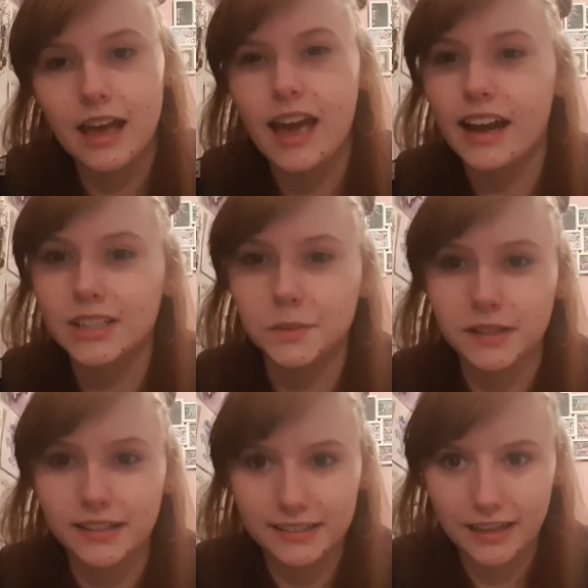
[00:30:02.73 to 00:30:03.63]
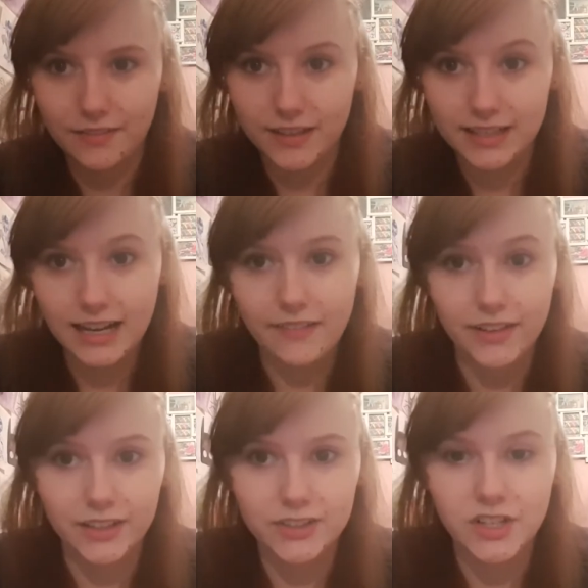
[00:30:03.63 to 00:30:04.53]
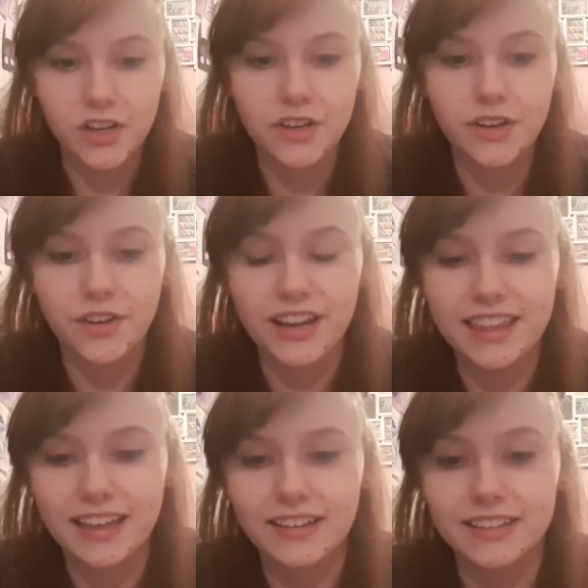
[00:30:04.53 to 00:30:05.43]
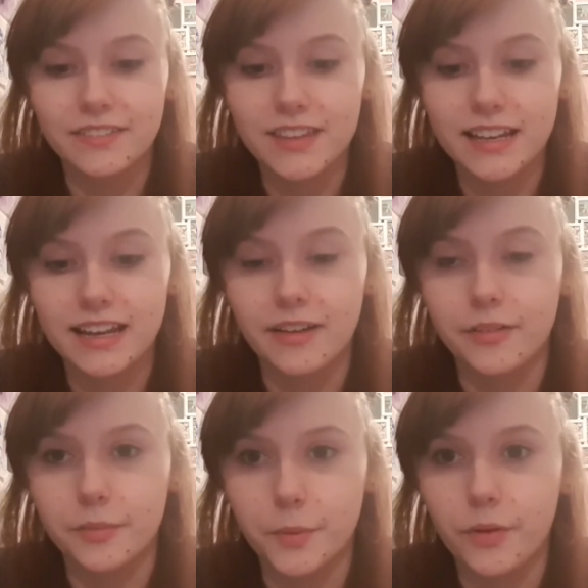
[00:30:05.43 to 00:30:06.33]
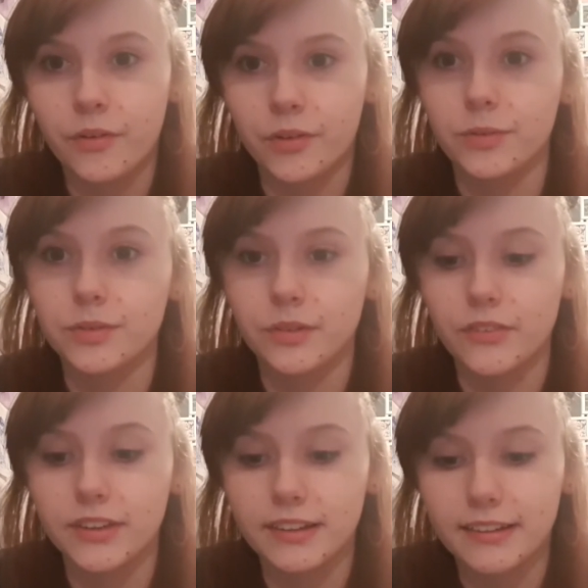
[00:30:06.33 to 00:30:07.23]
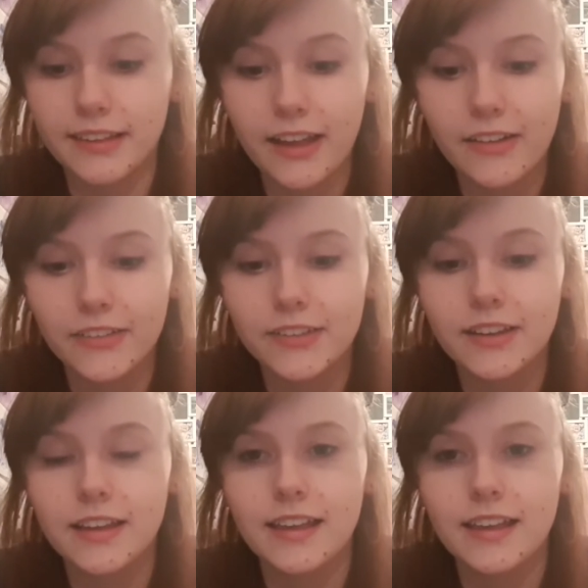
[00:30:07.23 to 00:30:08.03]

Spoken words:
I actually wanted to see if they did have it in stock or anything, because if they did I would have bought it, because it was obviously the sales,